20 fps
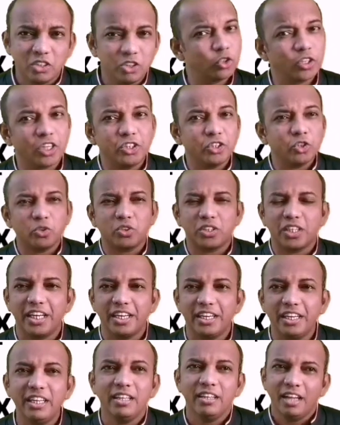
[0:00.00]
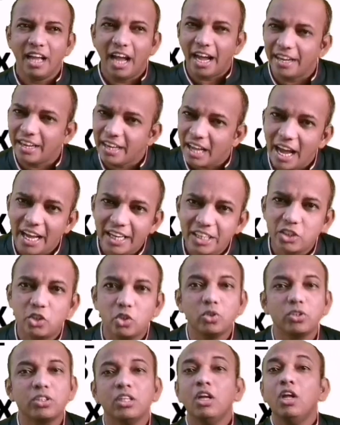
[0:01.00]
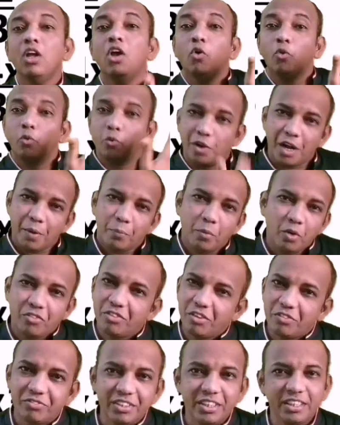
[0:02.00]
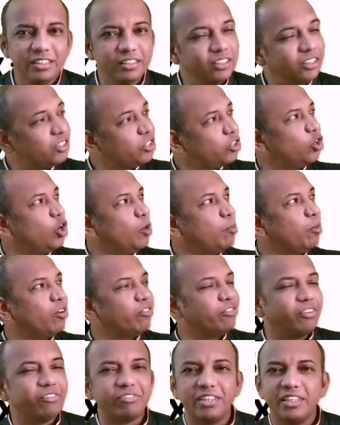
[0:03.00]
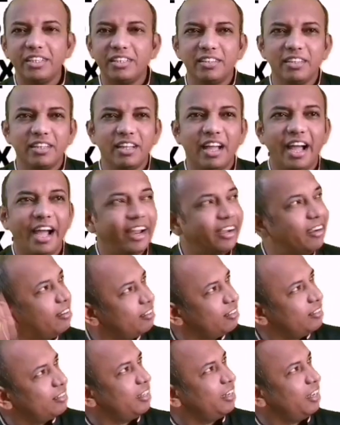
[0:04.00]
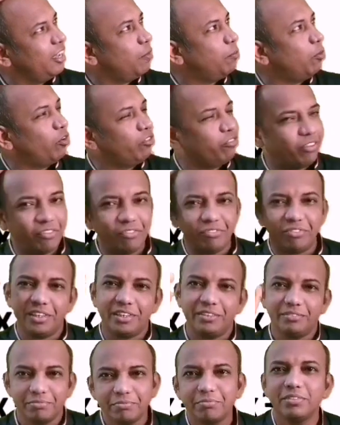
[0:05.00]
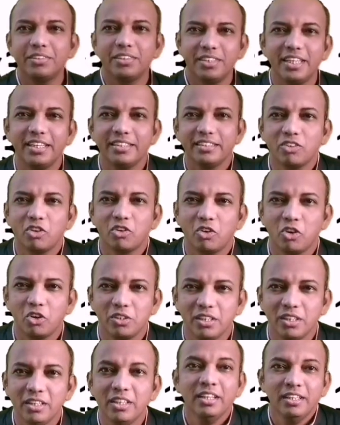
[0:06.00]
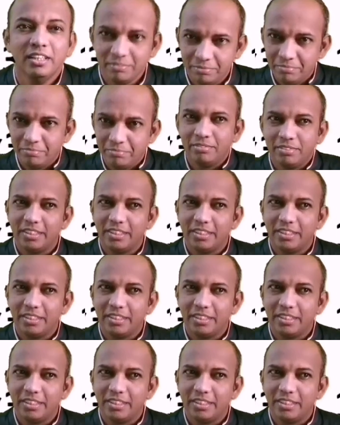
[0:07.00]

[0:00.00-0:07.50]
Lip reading: numbers you can choose any, and I chose 1 upon 15, 2 upon 15 and 3 upon 15. Yes or not?